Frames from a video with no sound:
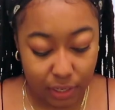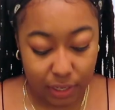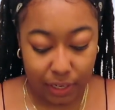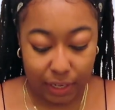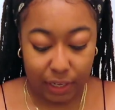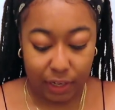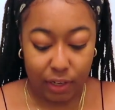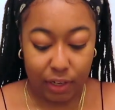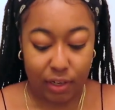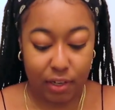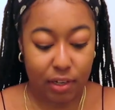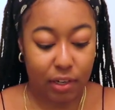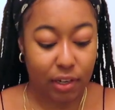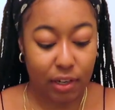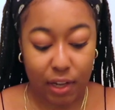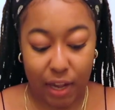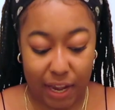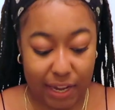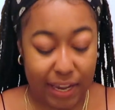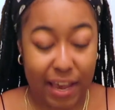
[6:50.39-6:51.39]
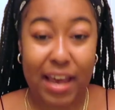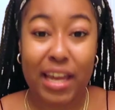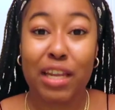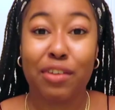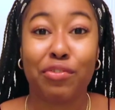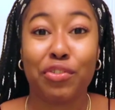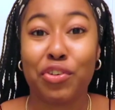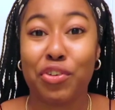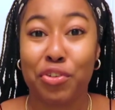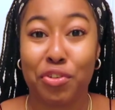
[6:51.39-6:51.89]
Like, I can't
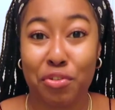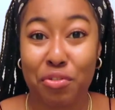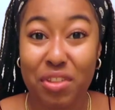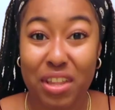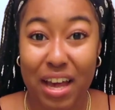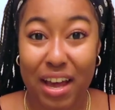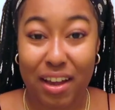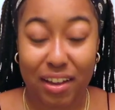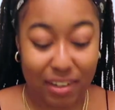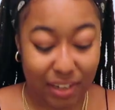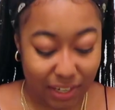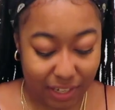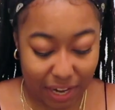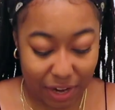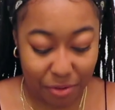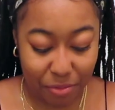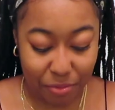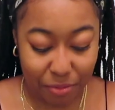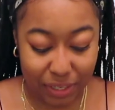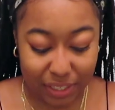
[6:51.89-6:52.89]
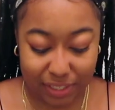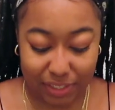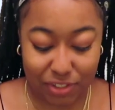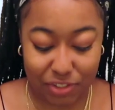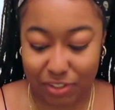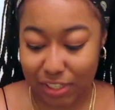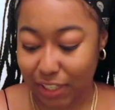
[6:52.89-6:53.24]
even do that. Like, I wish.